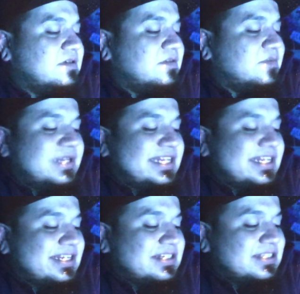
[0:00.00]
be
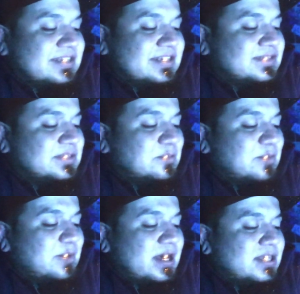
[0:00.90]
needing to save some
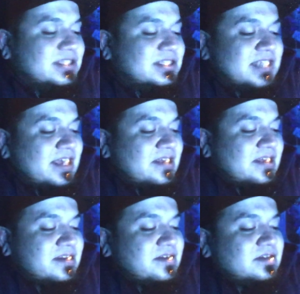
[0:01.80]
bucks
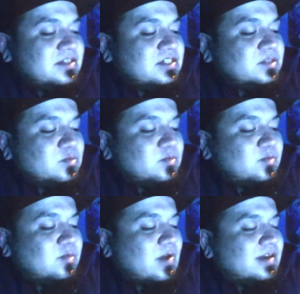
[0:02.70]
and just
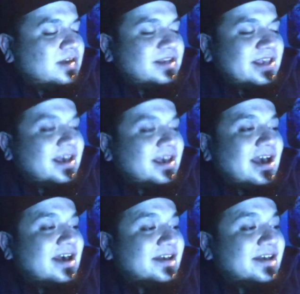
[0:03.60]
wanting to get
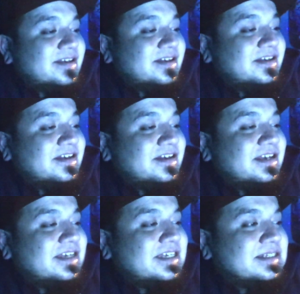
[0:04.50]
high.
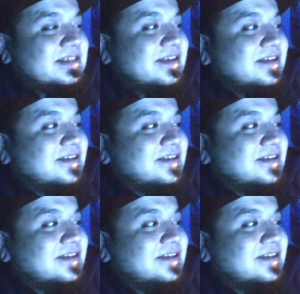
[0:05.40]
Because, like